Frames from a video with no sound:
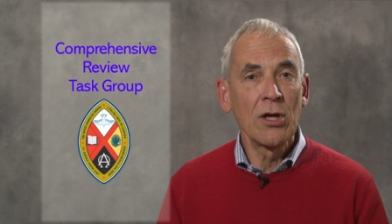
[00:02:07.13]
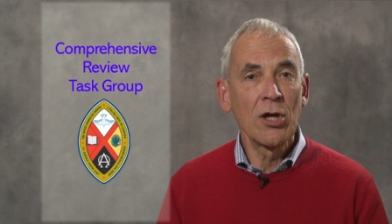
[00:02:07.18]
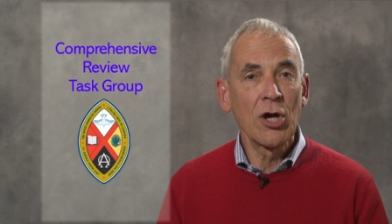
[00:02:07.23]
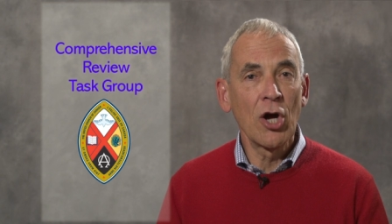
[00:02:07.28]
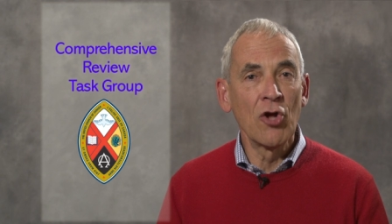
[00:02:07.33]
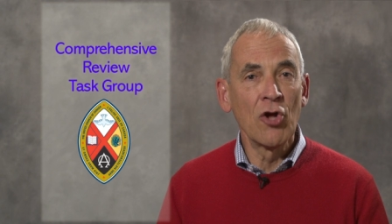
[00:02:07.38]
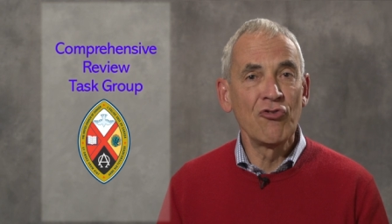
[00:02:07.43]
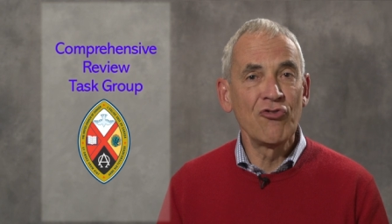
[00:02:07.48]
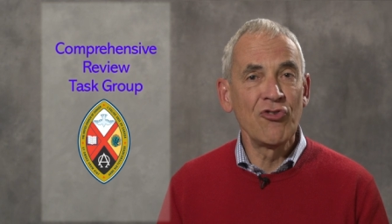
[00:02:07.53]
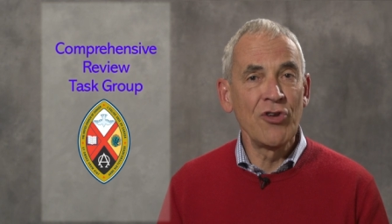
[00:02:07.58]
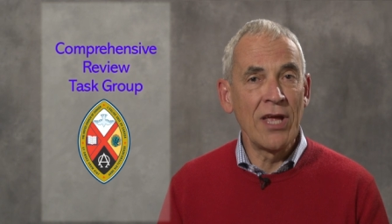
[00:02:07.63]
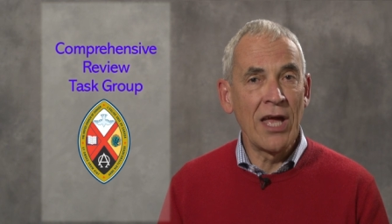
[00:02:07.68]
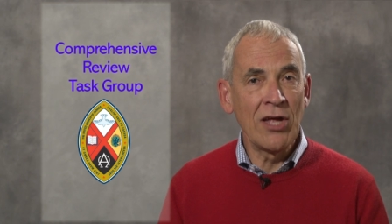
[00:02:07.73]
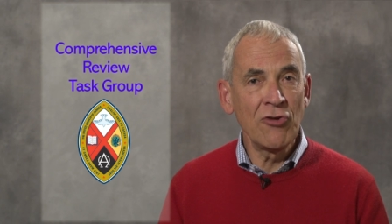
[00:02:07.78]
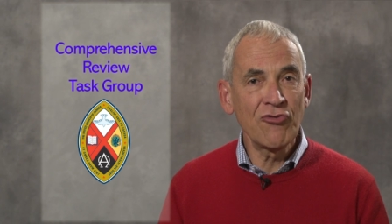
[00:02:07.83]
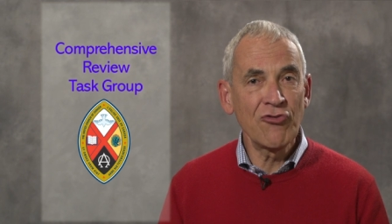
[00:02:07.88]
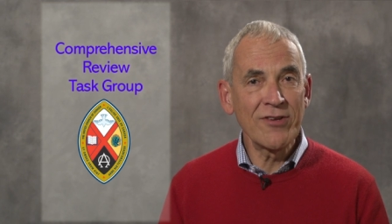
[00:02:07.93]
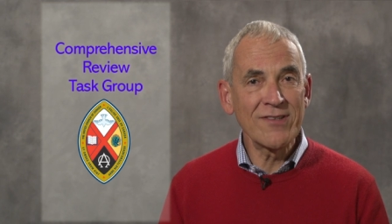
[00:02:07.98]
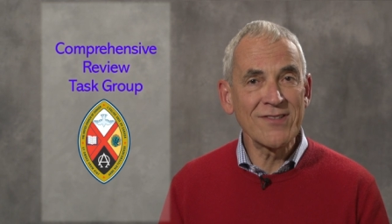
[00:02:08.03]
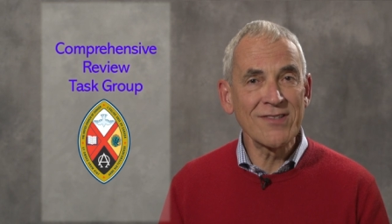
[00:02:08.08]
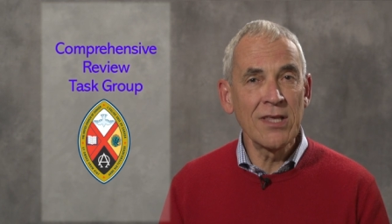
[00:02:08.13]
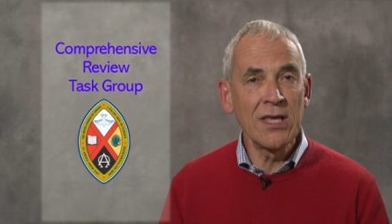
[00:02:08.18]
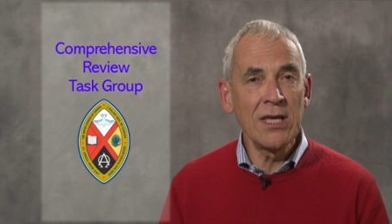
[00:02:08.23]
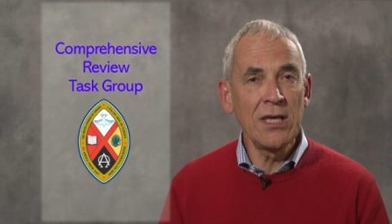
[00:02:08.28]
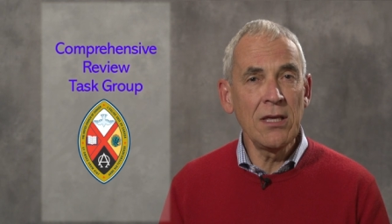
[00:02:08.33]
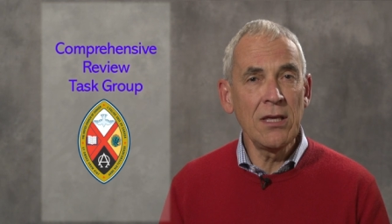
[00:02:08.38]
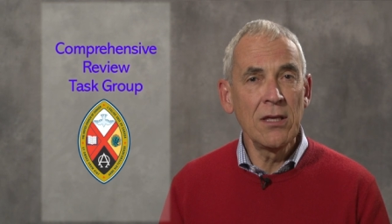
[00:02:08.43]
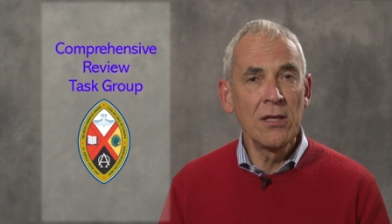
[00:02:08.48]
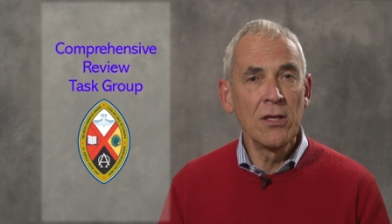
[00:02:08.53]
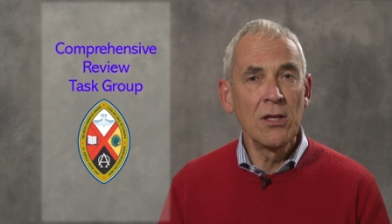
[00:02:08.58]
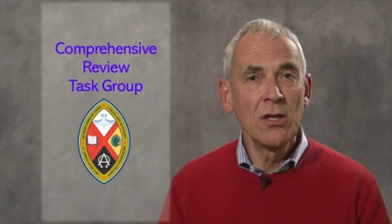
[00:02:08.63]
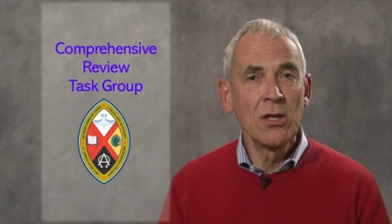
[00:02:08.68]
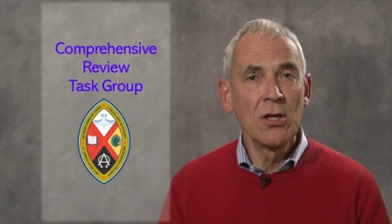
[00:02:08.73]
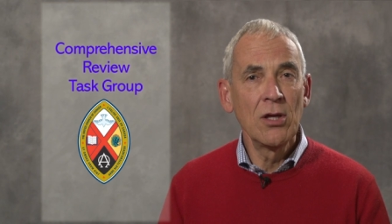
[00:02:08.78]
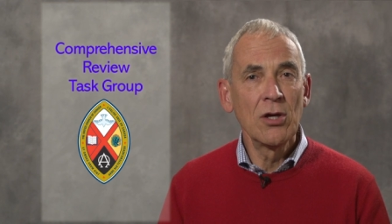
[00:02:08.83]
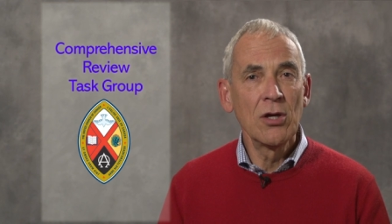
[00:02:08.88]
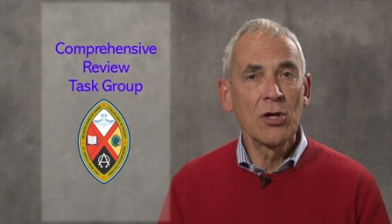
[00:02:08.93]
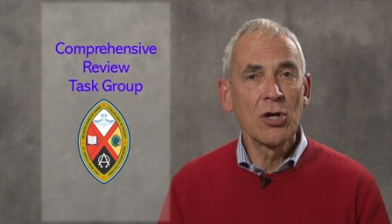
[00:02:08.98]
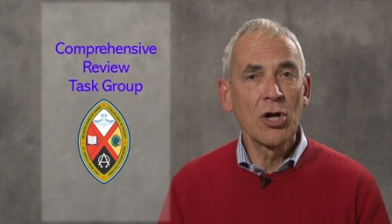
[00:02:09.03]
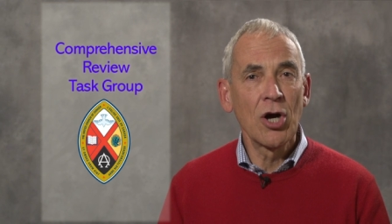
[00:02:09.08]
conscientiously,
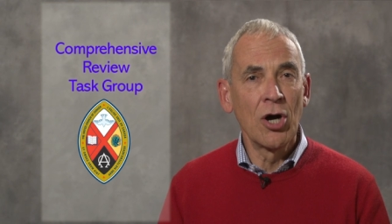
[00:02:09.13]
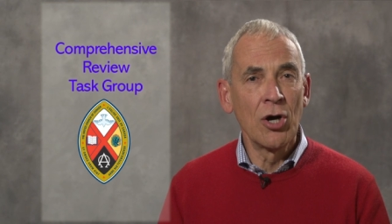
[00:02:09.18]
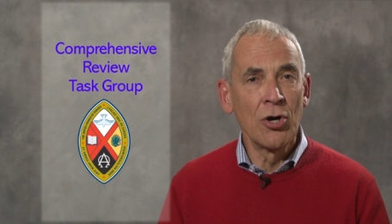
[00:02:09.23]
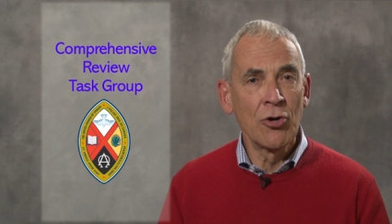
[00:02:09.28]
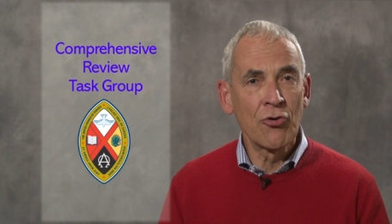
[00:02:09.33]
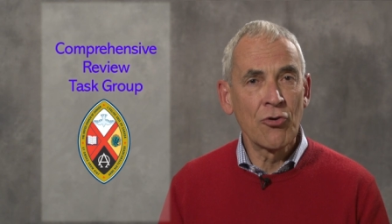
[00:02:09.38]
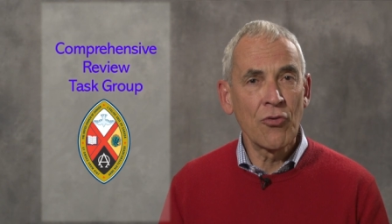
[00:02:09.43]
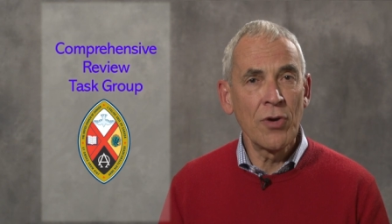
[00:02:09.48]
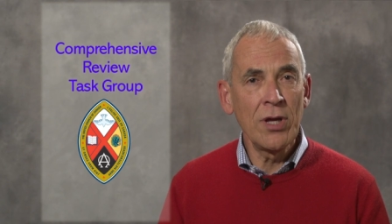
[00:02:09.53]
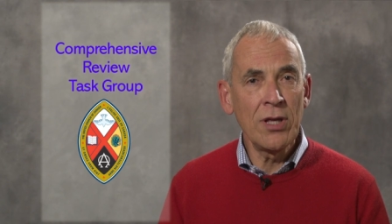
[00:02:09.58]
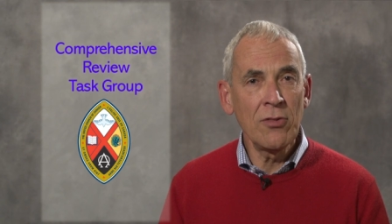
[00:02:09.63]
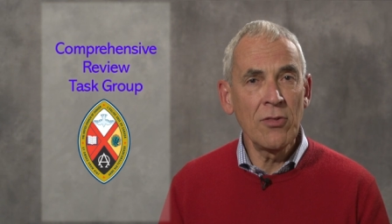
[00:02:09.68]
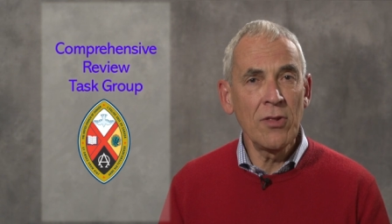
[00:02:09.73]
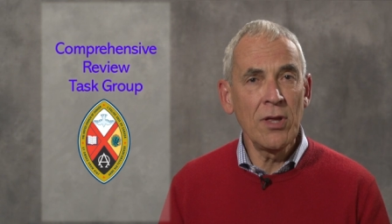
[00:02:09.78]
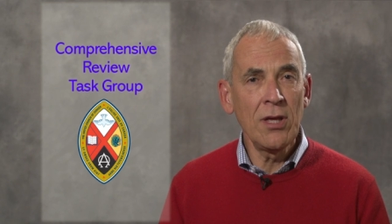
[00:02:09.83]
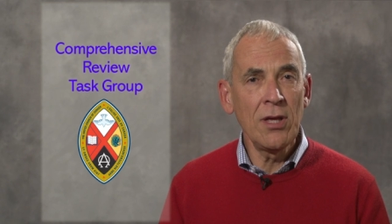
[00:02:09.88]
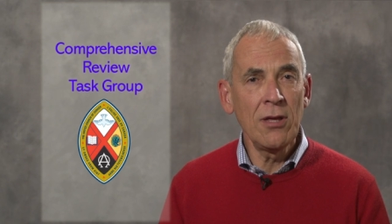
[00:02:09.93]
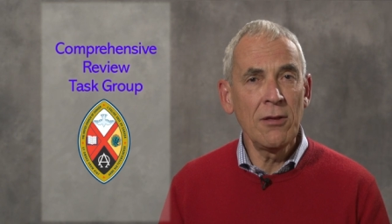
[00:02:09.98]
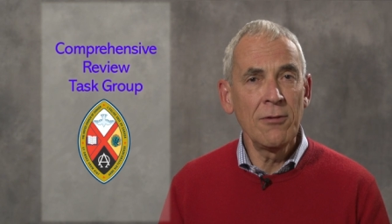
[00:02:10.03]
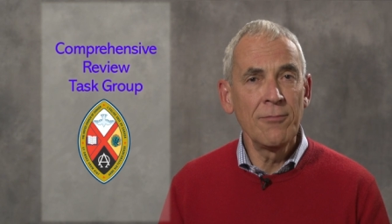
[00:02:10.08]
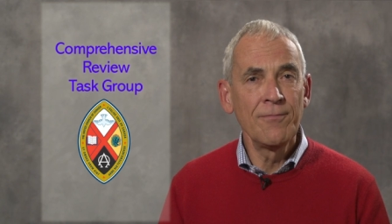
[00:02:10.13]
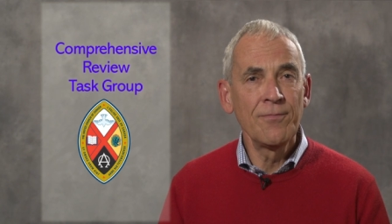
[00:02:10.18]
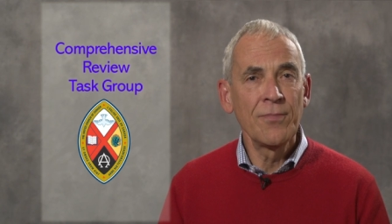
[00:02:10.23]
concretely,